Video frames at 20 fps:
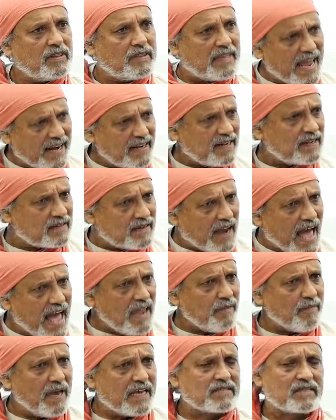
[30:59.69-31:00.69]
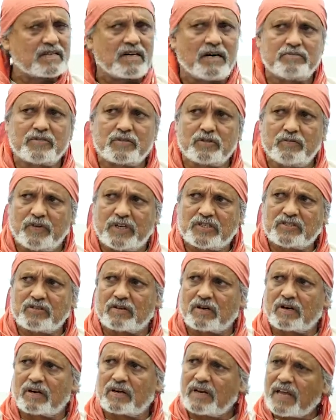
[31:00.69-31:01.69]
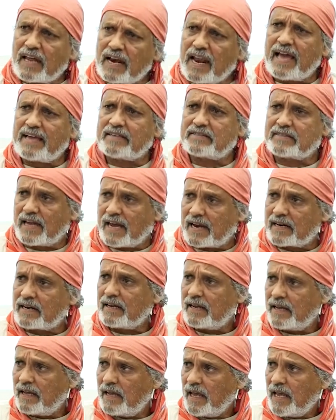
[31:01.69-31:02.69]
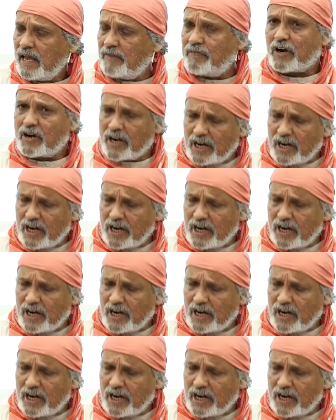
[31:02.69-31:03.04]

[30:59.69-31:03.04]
That time has come. We should realize that if you